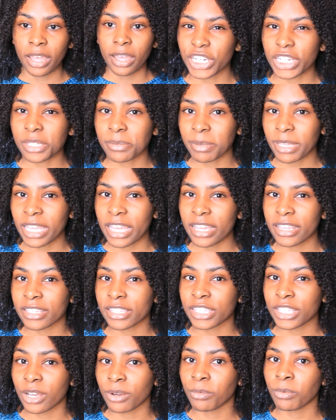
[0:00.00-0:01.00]
Just because
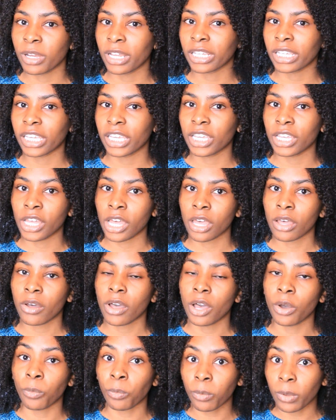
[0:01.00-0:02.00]
someone can
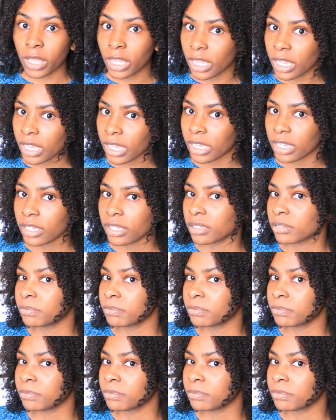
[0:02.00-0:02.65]
go a week